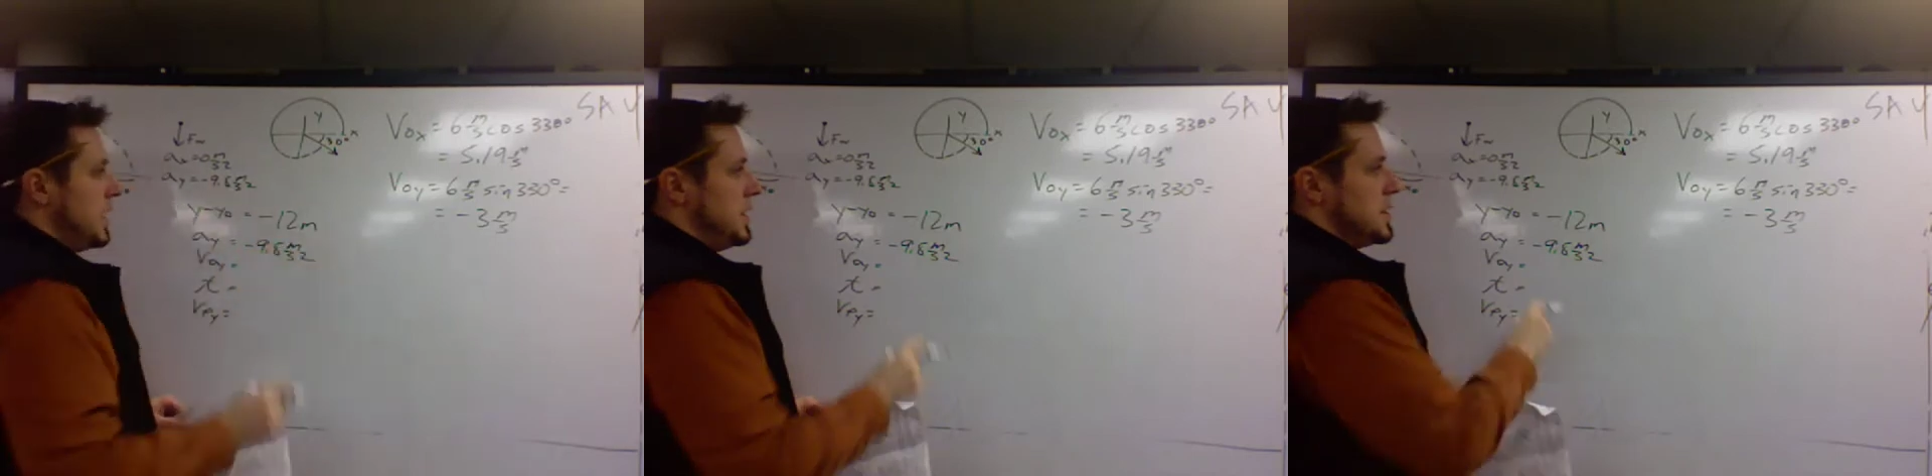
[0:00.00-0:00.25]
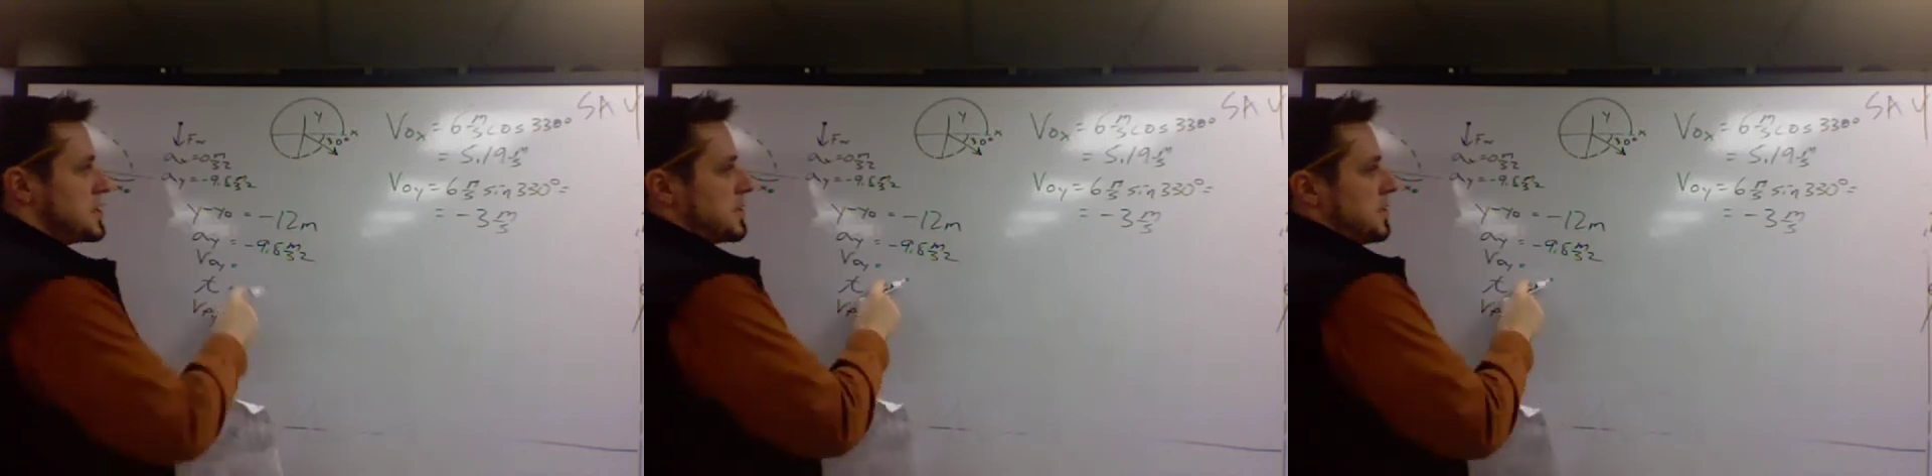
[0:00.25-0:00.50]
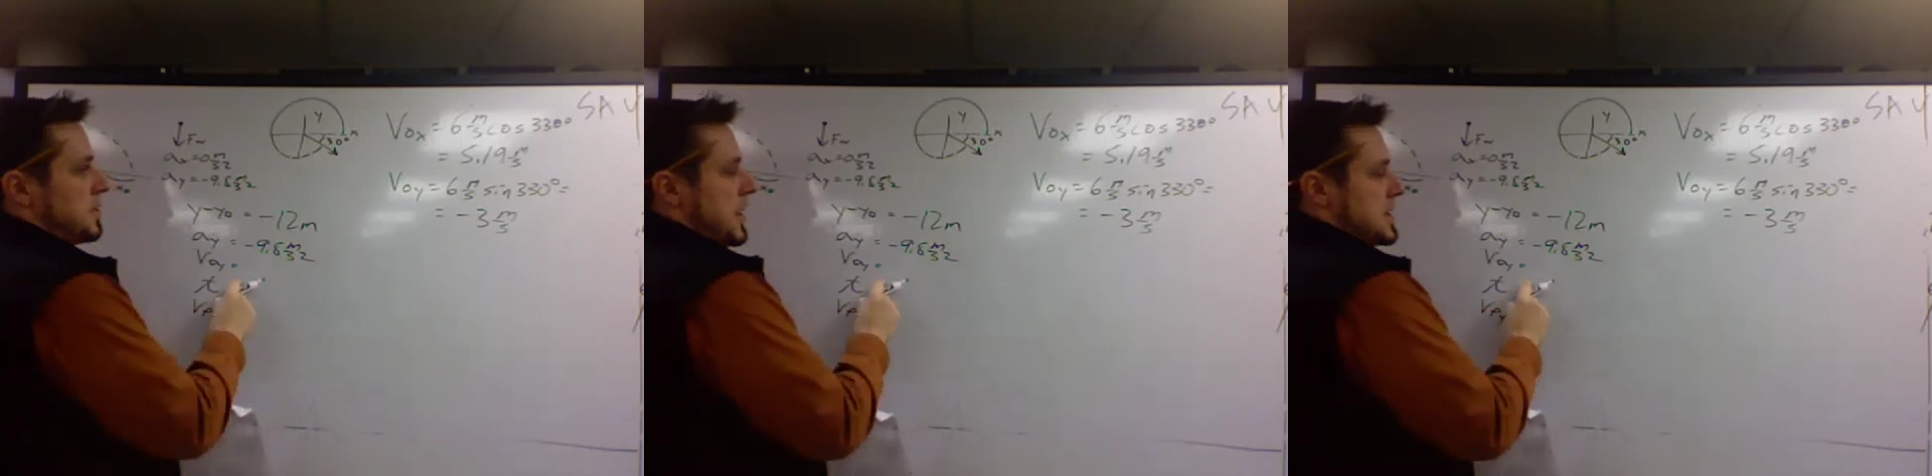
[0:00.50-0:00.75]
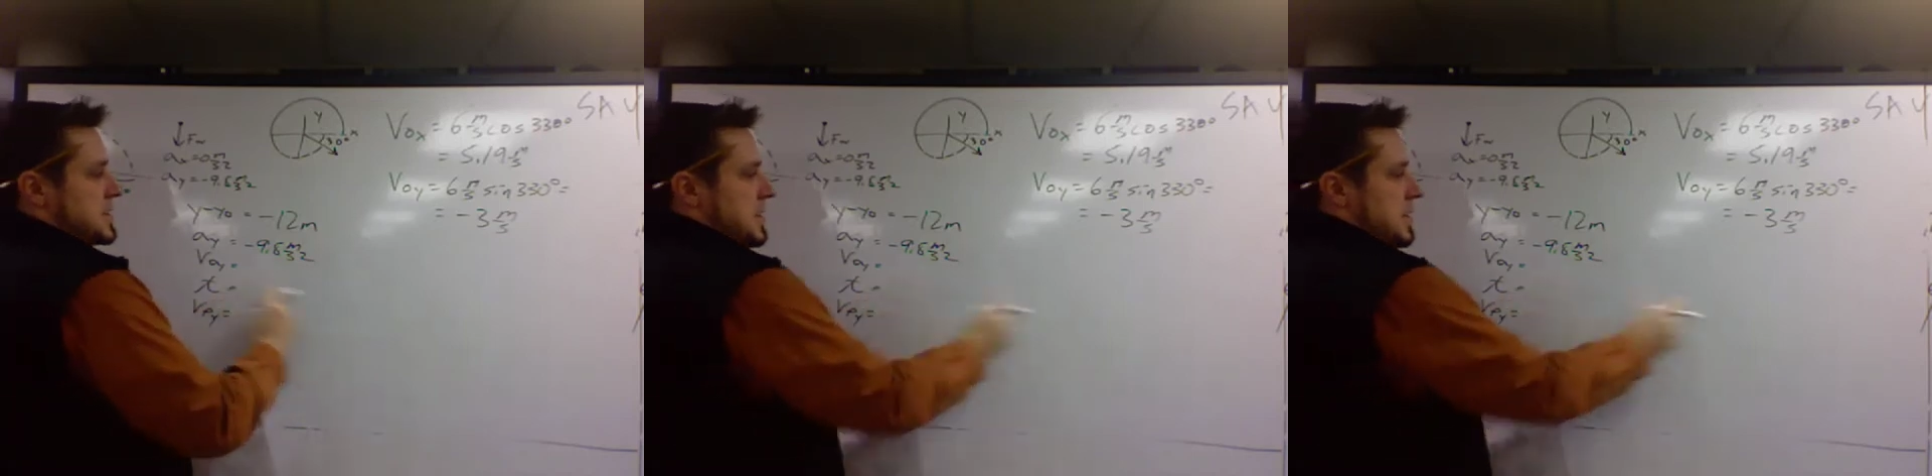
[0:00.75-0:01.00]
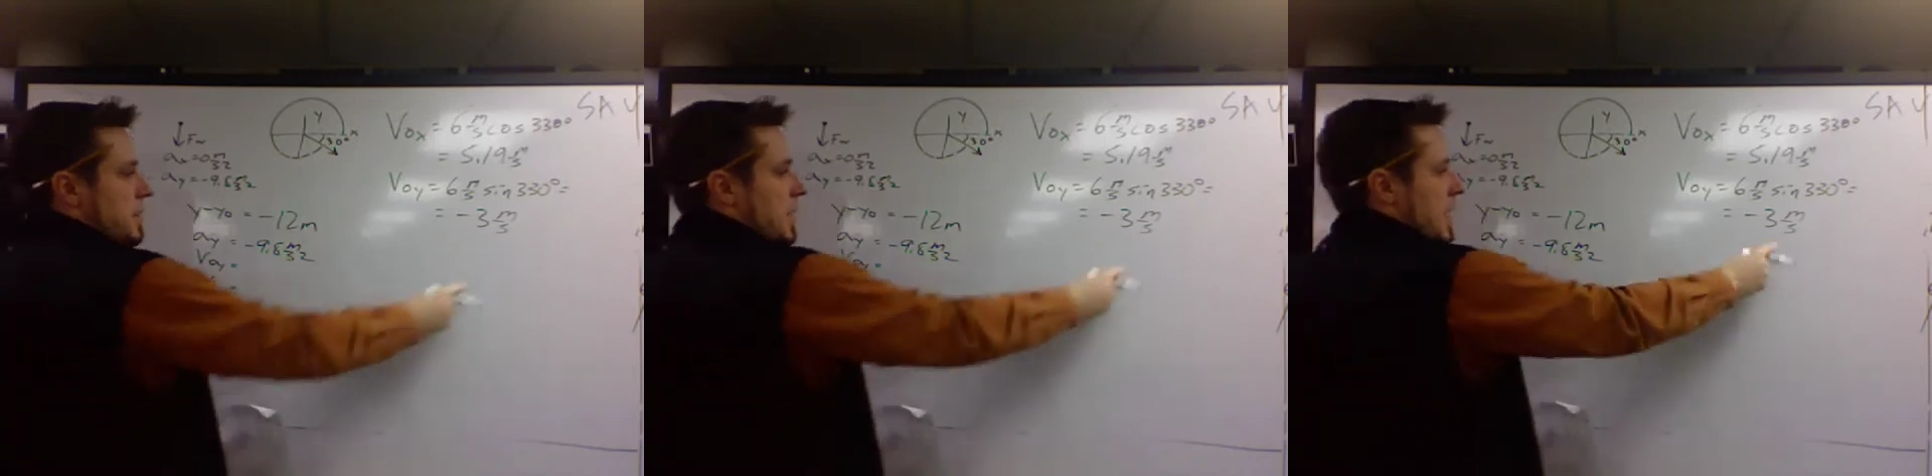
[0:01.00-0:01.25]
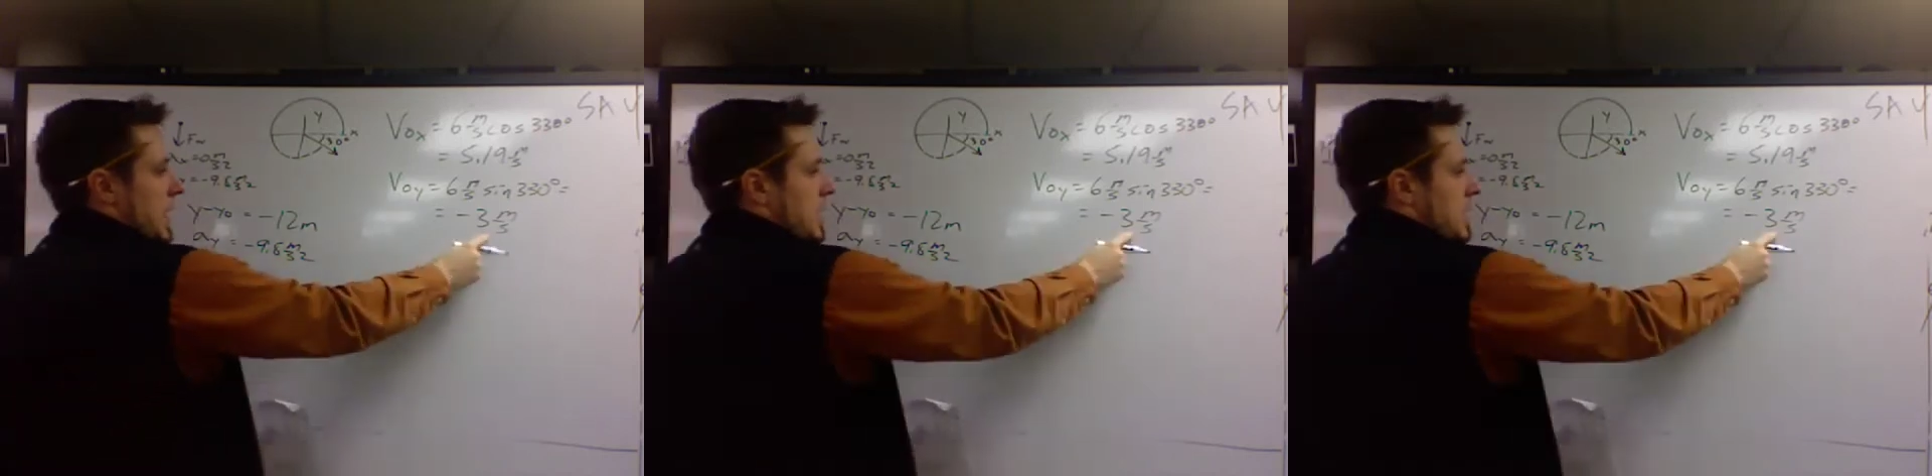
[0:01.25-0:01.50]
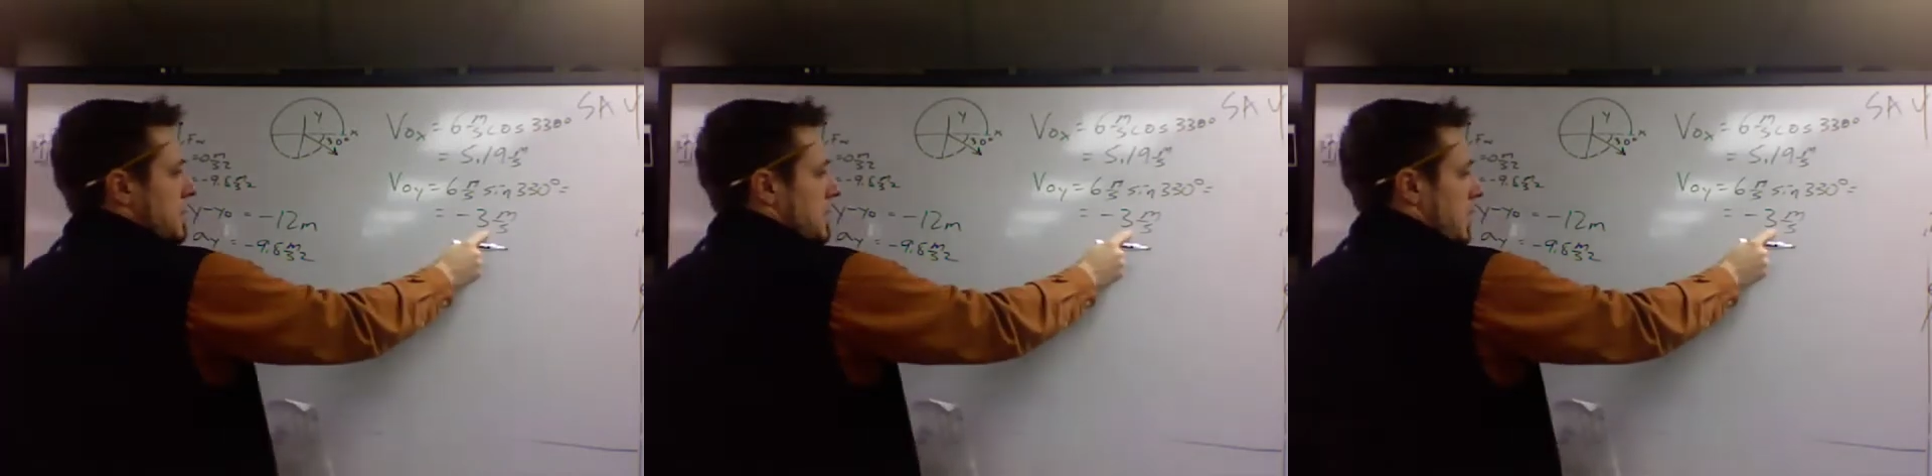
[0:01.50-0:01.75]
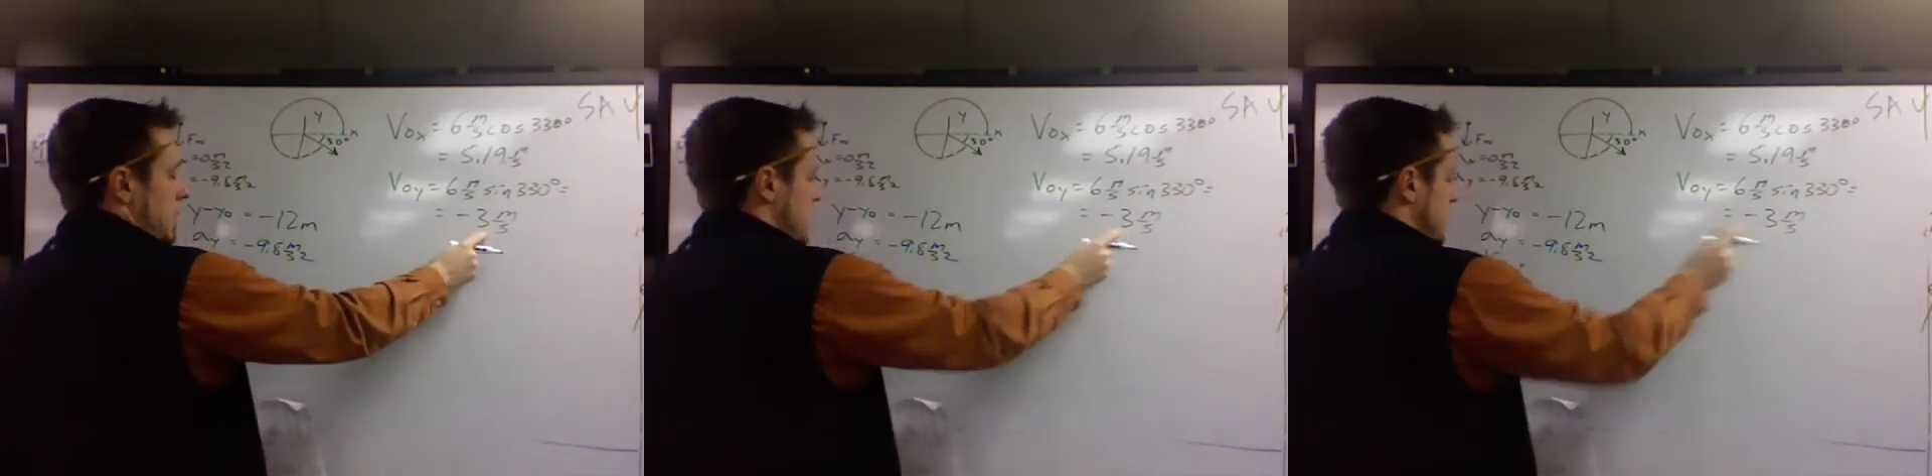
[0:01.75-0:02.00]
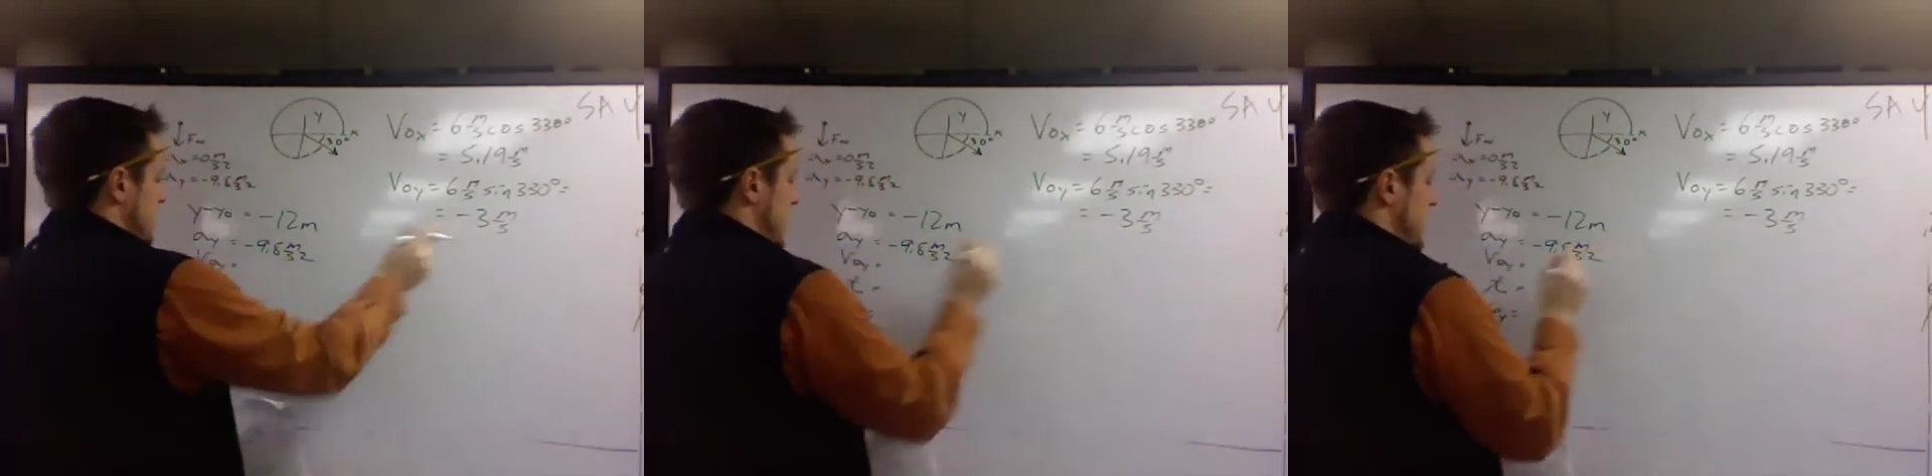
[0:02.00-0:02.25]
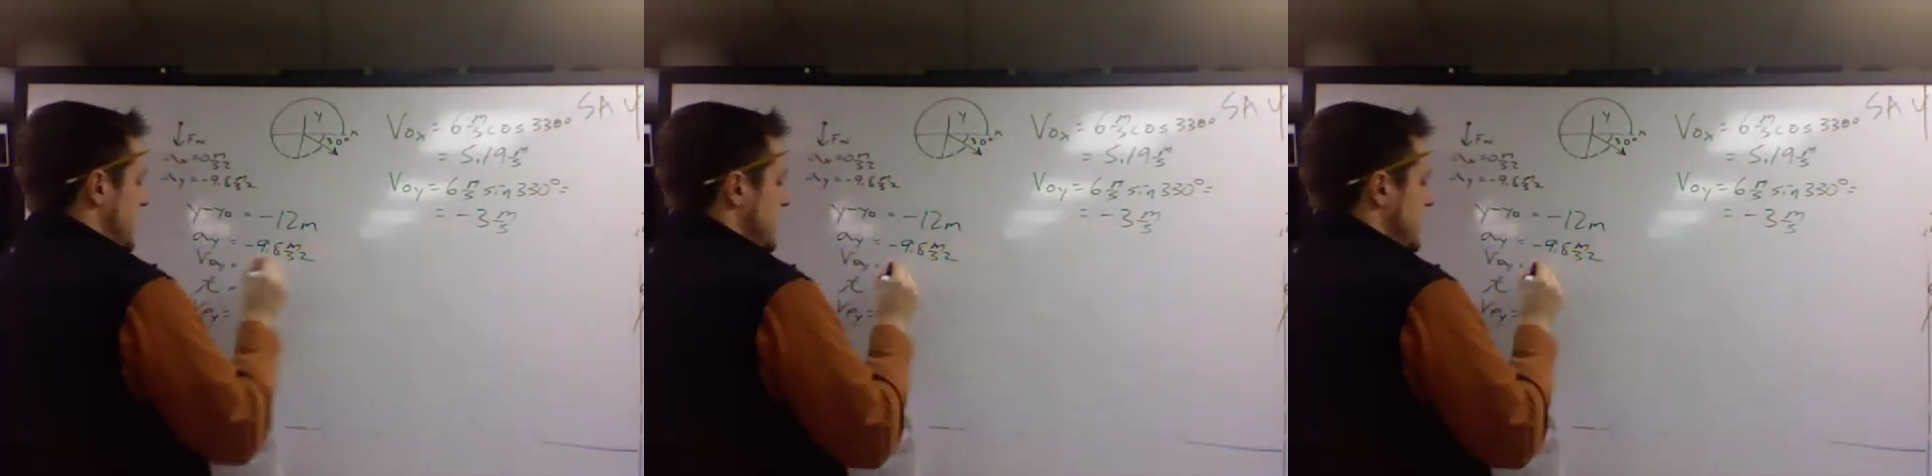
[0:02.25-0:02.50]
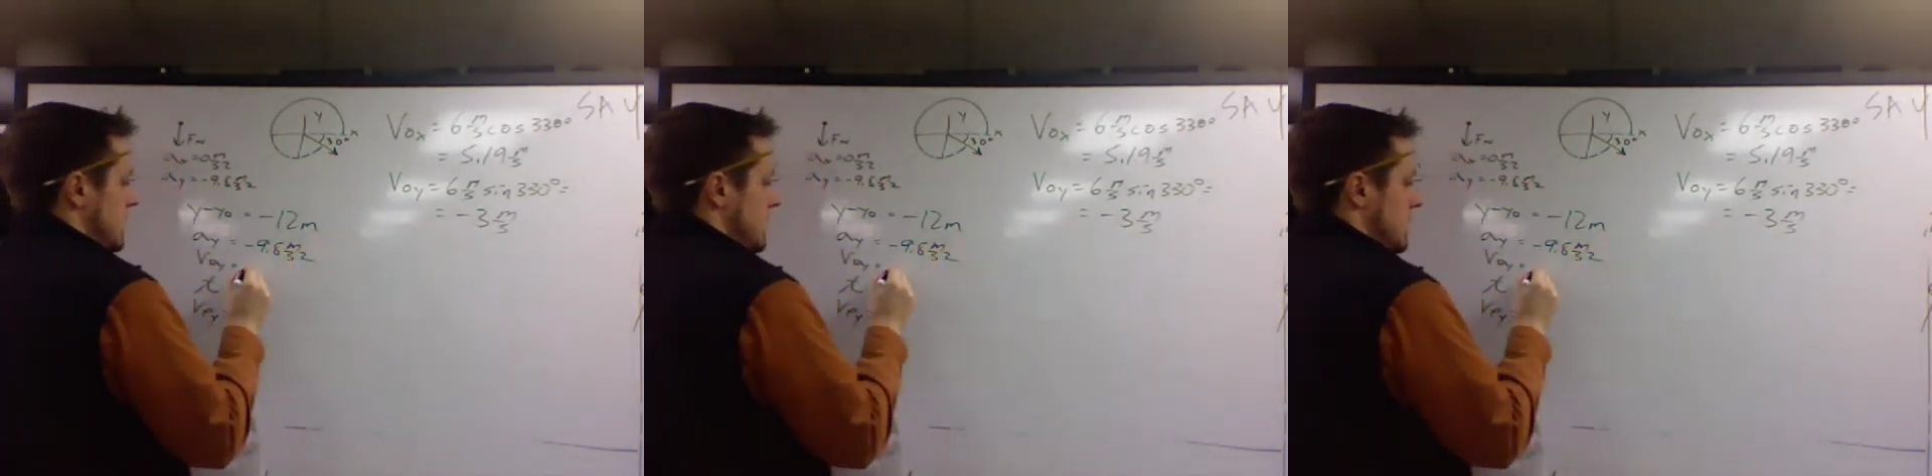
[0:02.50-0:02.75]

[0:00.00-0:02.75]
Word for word: Initial velocity in the y, we already found it,